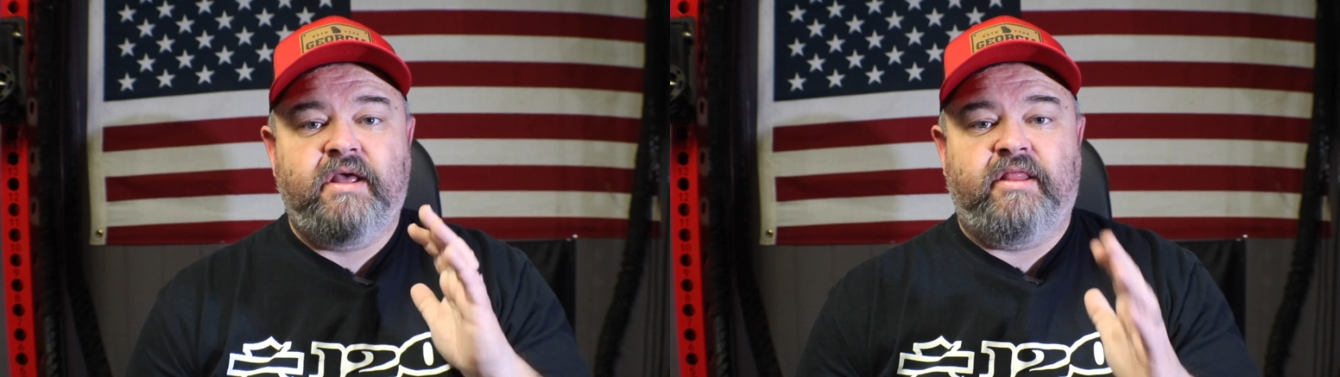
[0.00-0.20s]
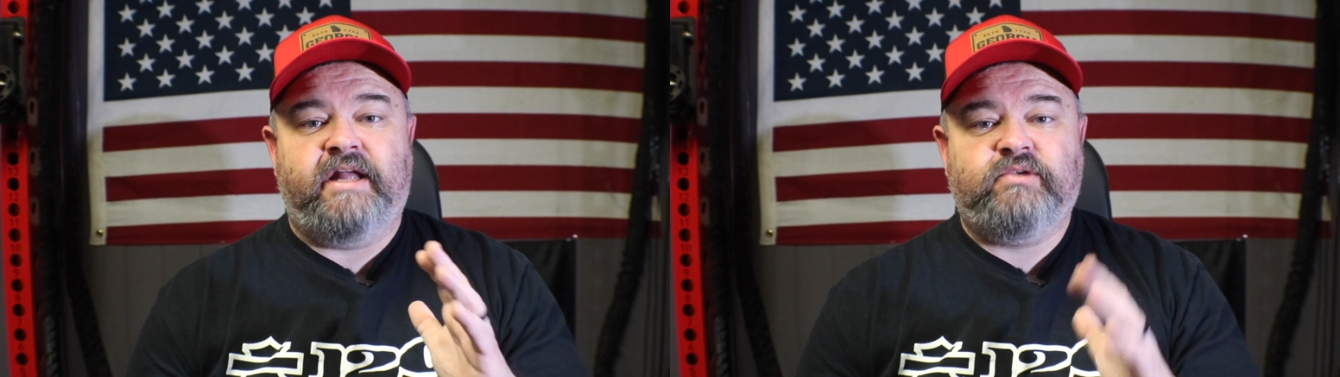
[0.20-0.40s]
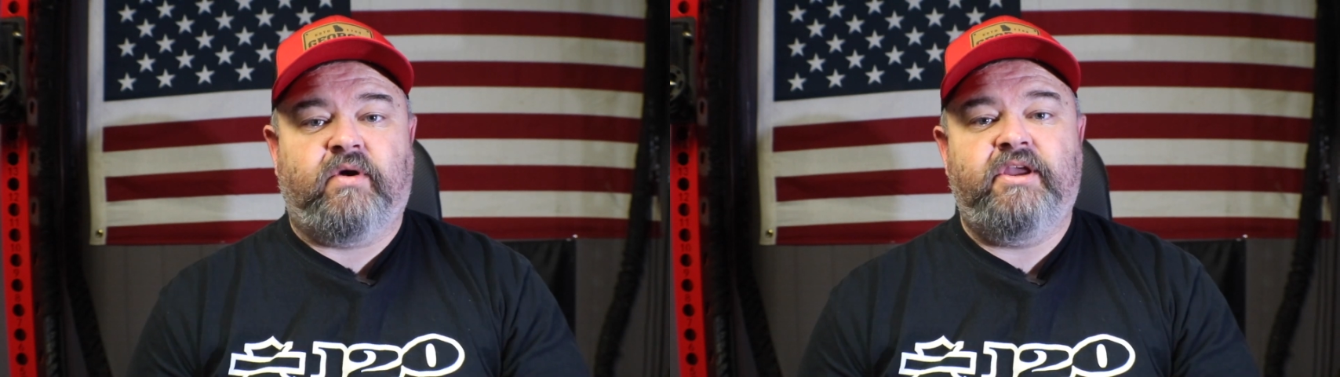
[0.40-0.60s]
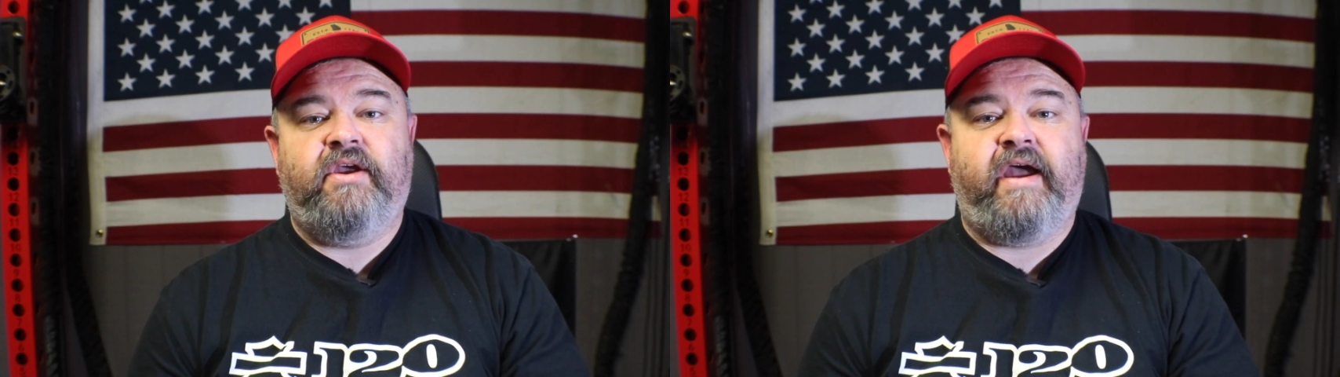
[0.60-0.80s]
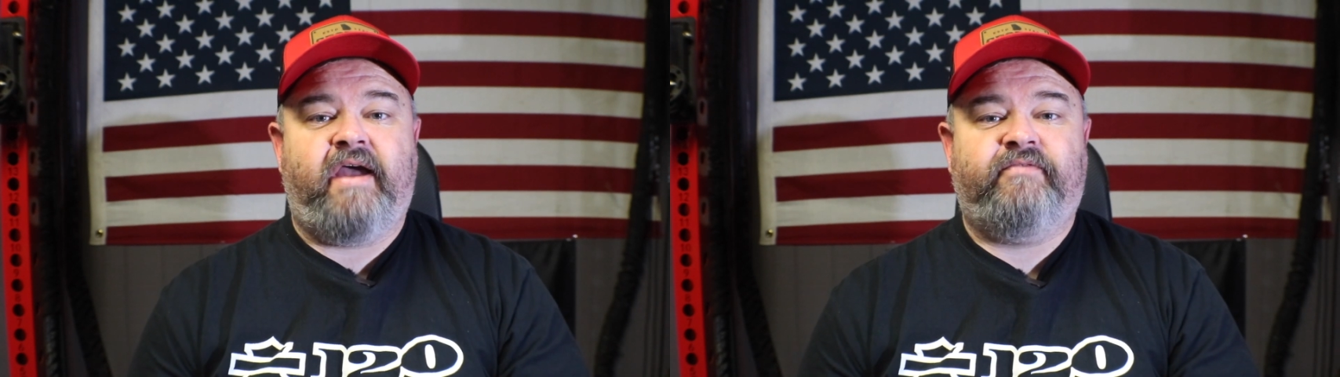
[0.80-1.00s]
That's why
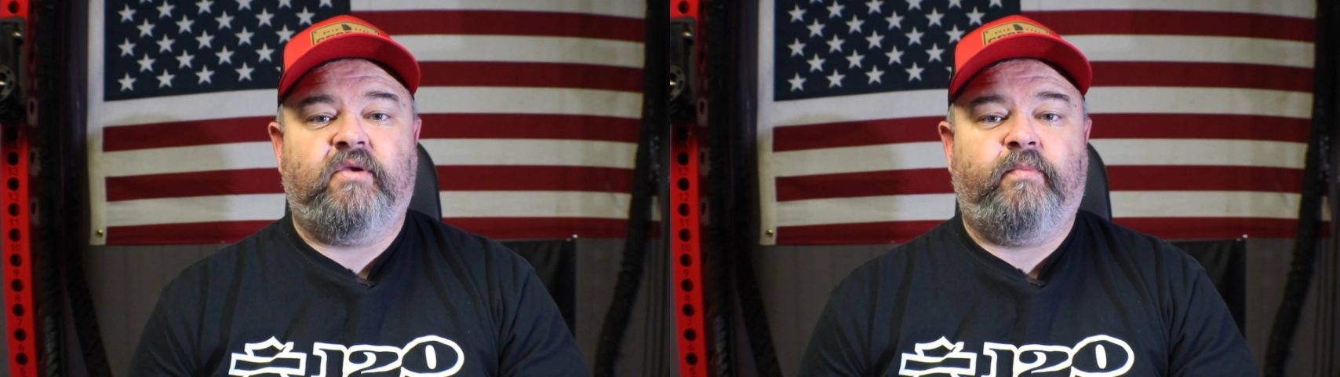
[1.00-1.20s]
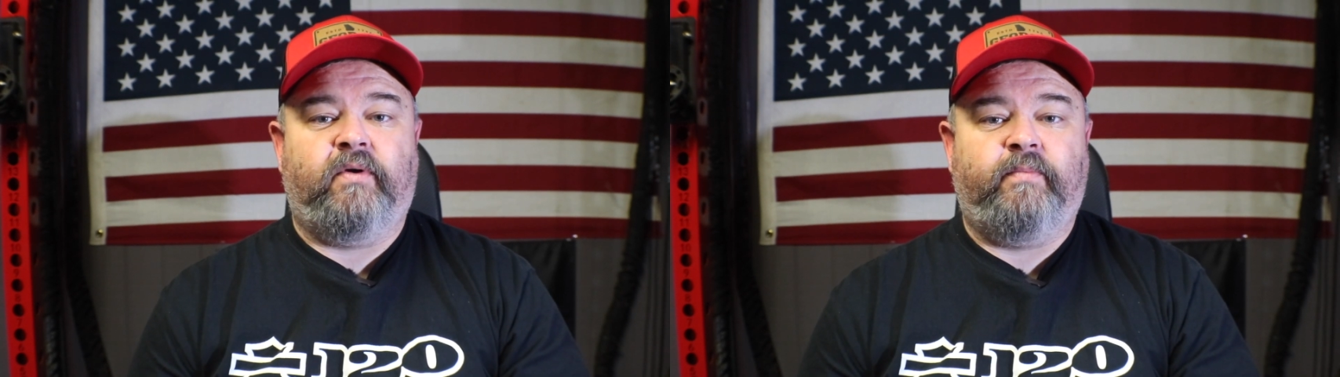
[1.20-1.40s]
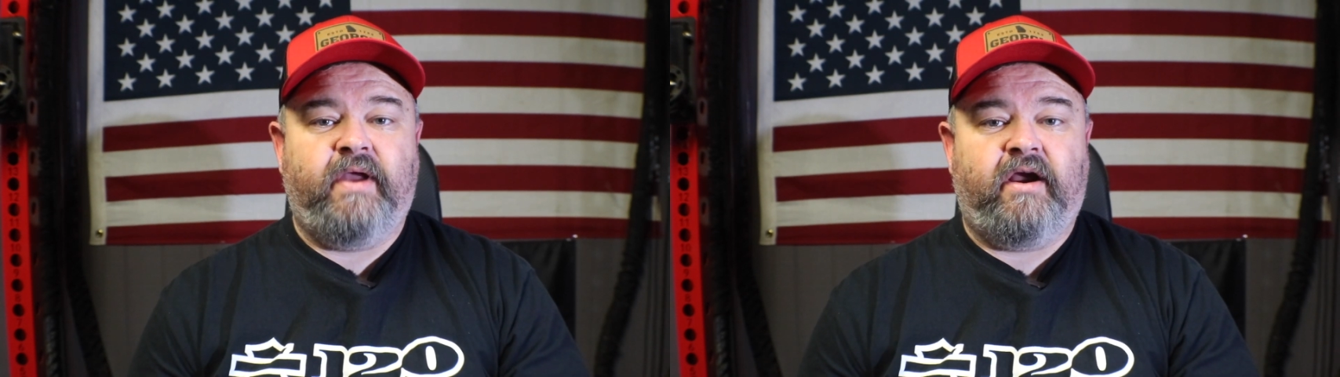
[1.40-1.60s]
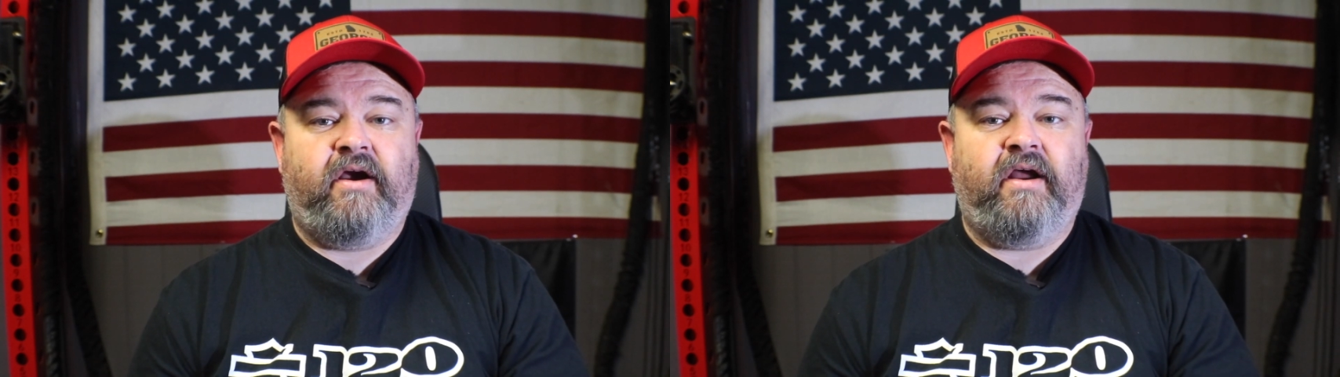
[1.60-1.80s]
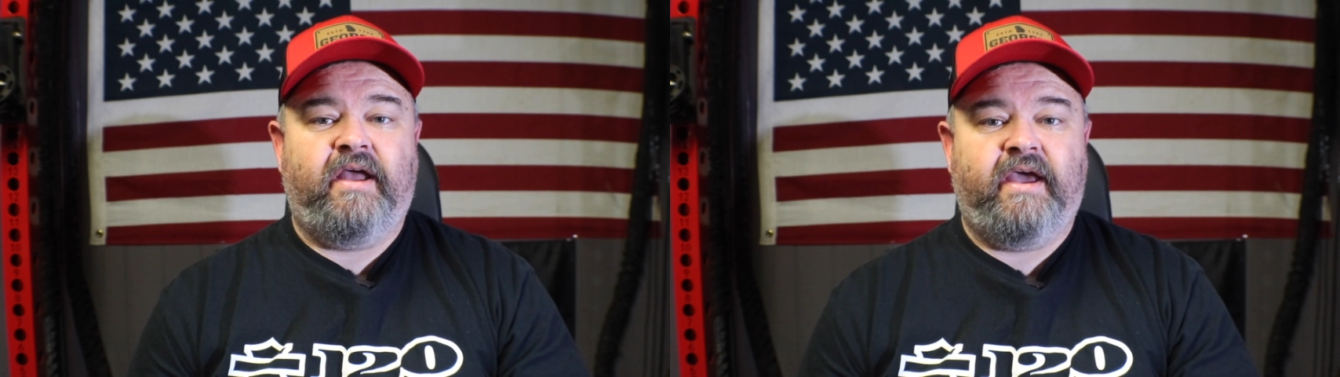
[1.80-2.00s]
you have to
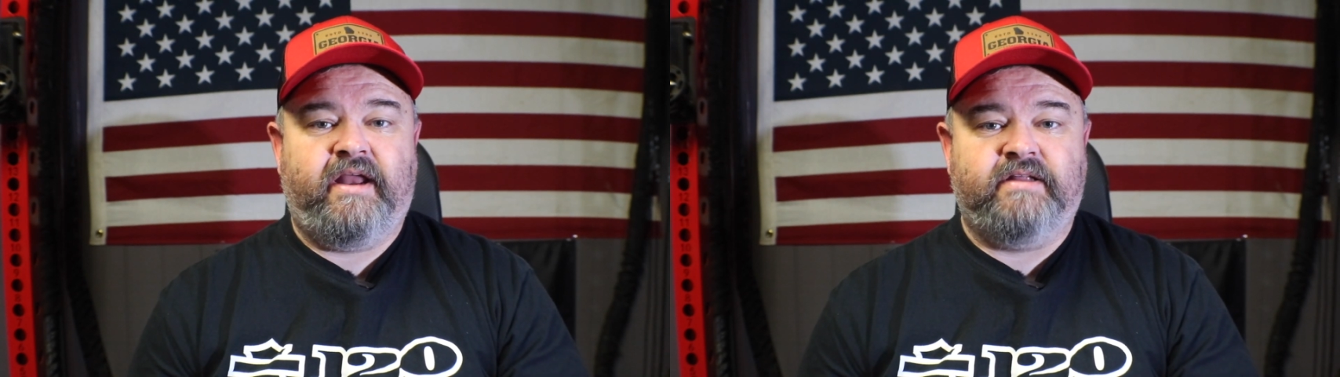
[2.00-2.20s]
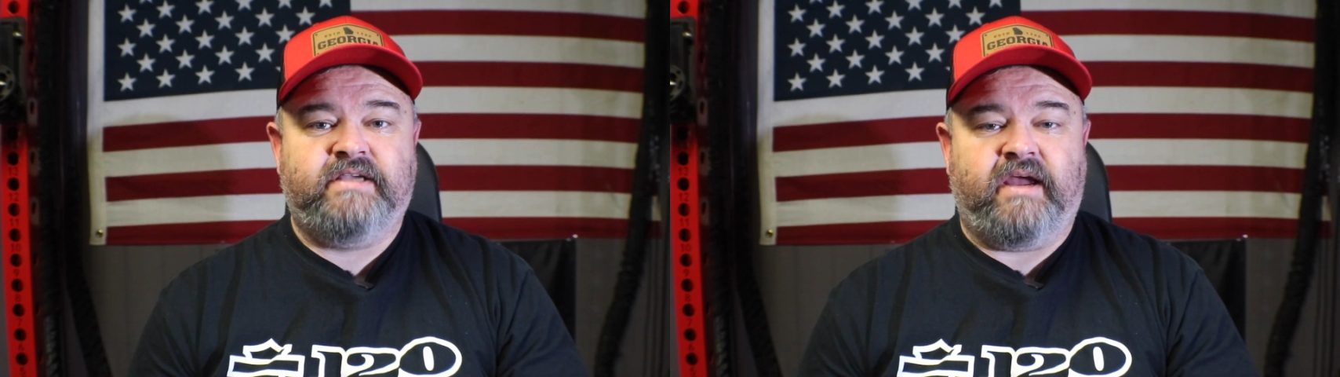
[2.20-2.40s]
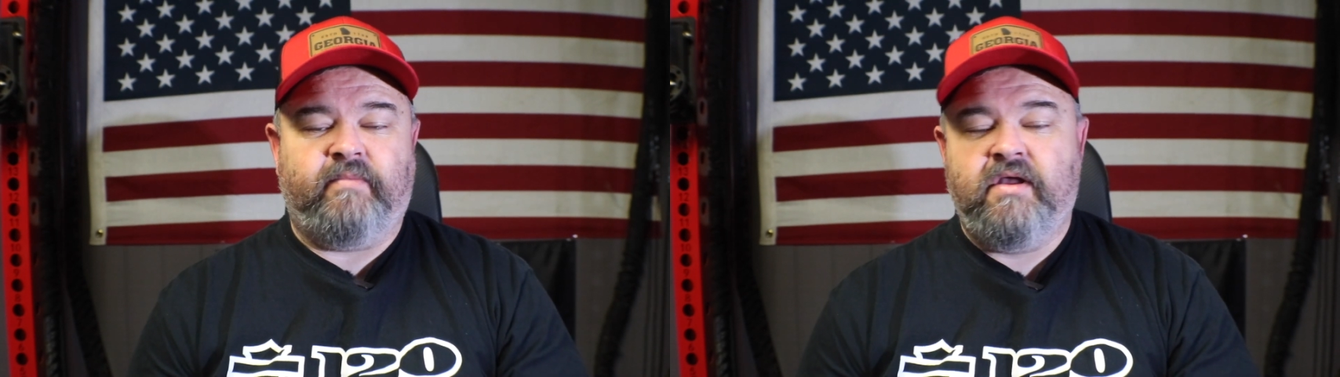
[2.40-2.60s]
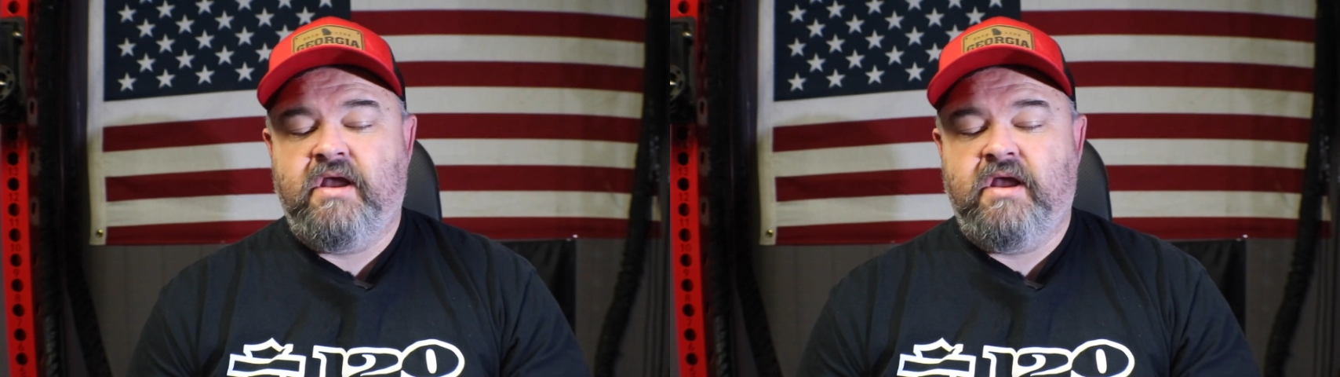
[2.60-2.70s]
prepare ahead of time.